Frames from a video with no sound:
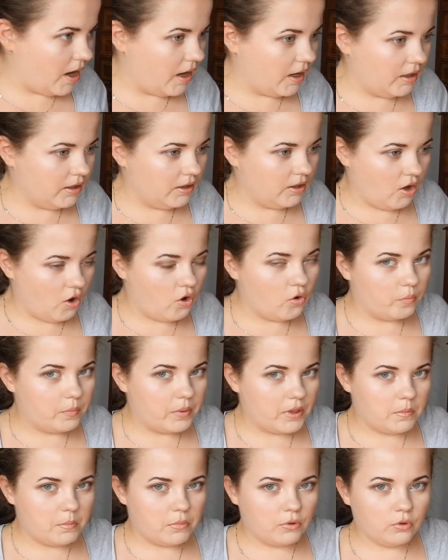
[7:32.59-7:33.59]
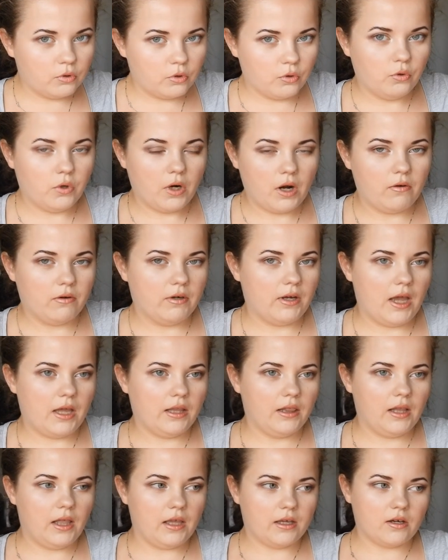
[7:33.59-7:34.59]
I know people who have
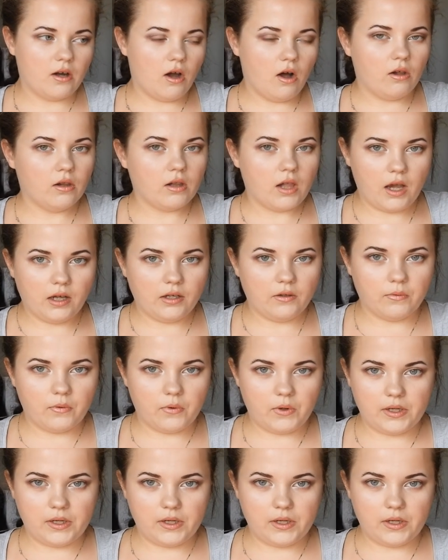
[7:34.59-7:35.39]
had like all kind of